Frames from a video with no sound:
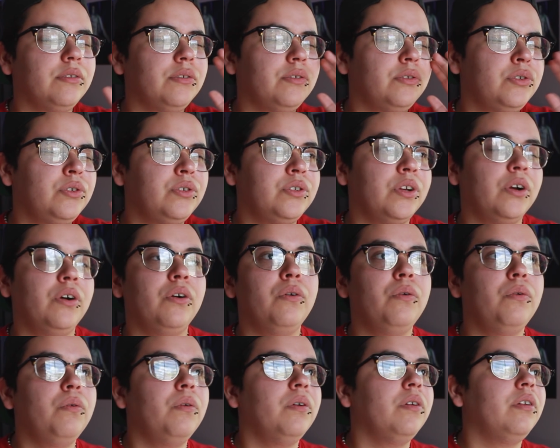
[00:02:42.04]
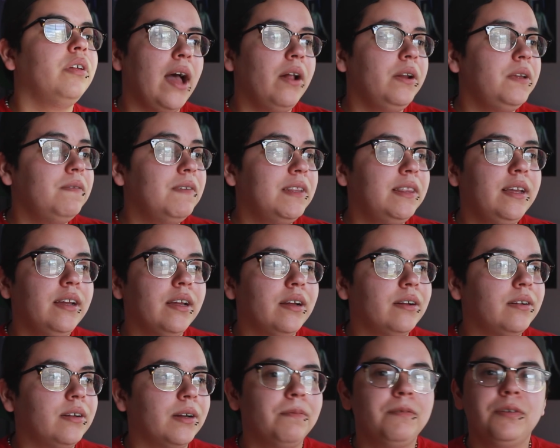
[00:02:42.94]
so, I don't even think
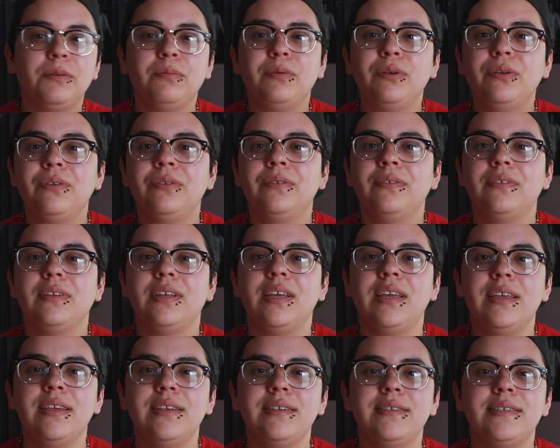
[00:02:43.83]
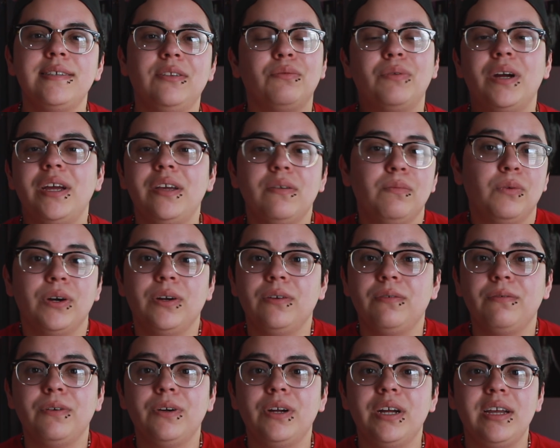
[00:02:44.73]
uncomfortable is the right
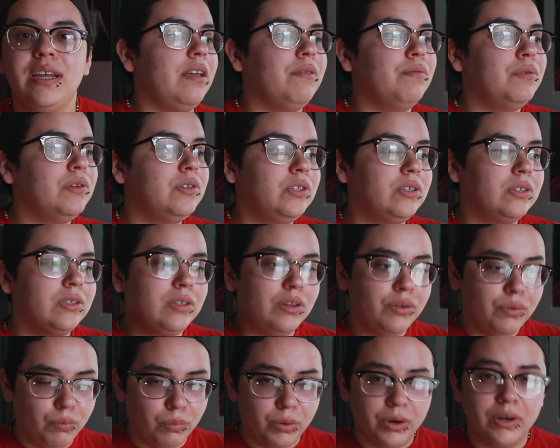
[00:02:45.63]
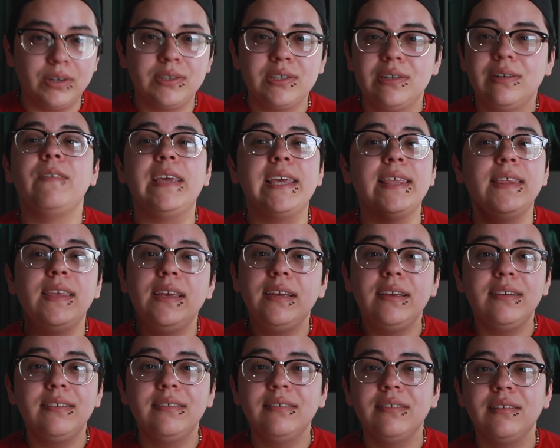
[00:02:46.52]
word for it. It was just the worst
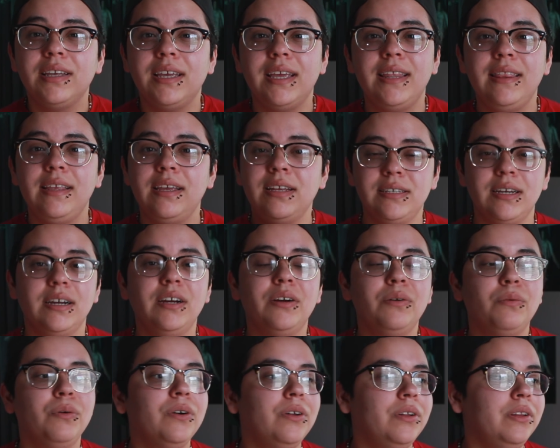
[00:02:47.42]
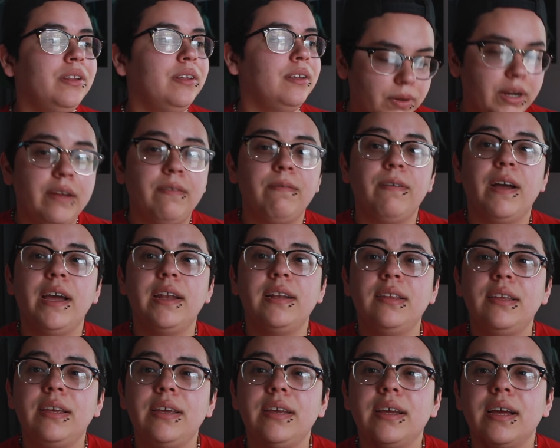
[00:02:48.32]
feeling in the entire world. When I
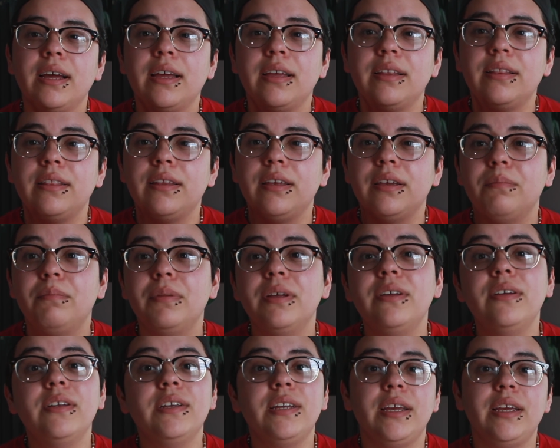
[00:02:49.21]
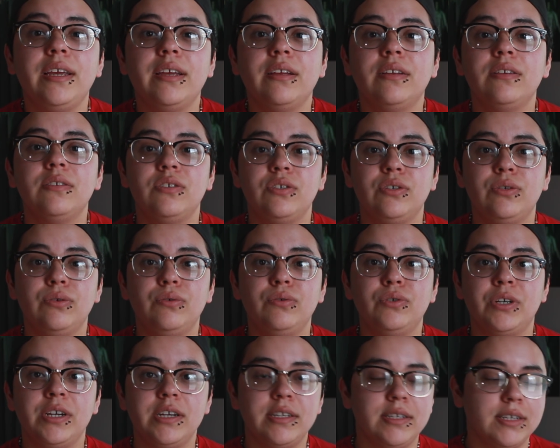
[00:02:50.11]
finally got the ability to
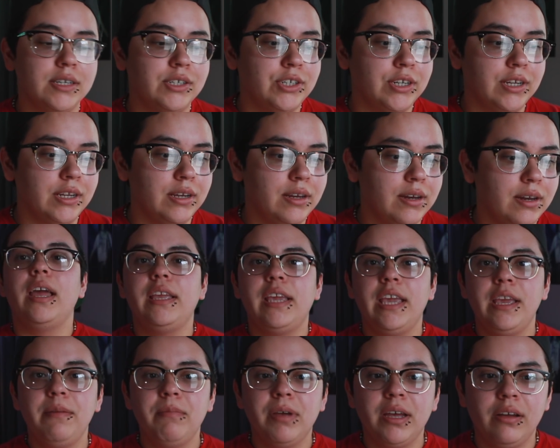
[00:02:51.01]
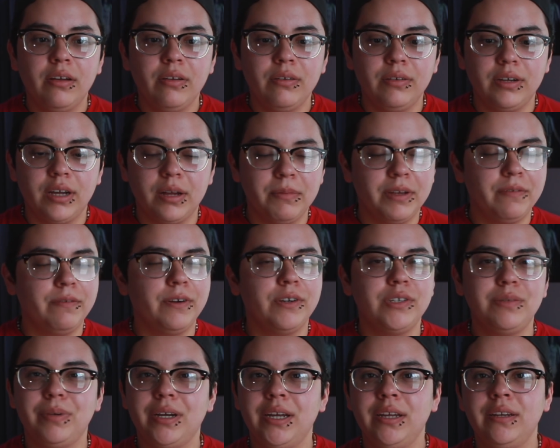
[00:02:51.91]
transition, I came out, got my
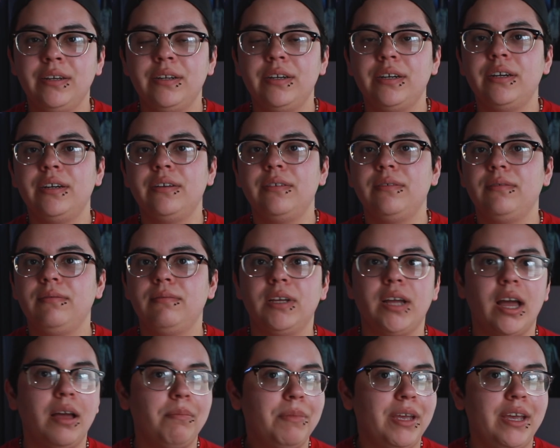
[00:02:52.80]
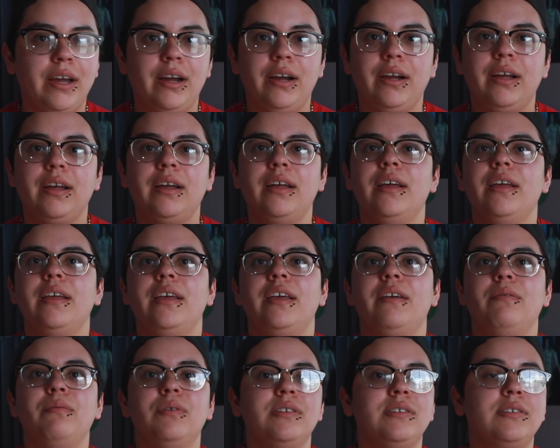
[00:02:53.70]
first binder, got my hair cut.
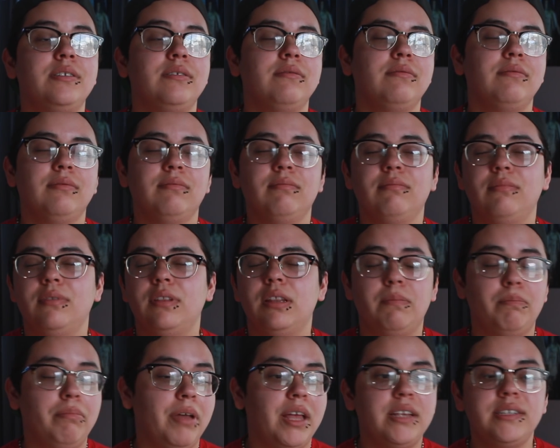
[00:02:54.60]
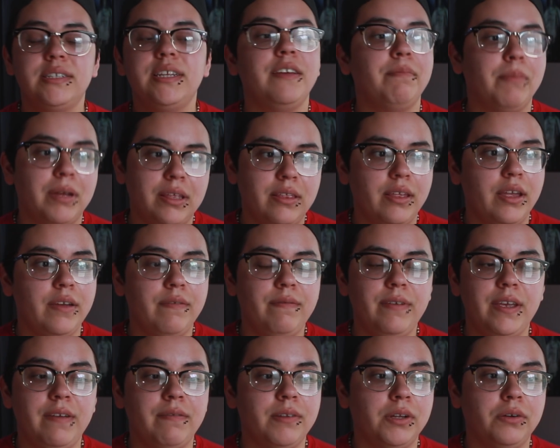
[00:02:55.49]
It was the best day of my life,
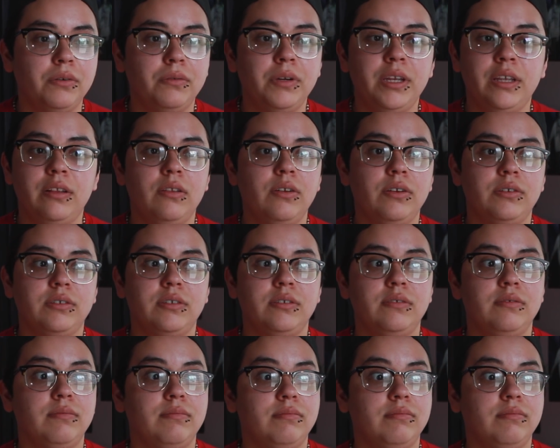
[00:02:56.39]
even though it looked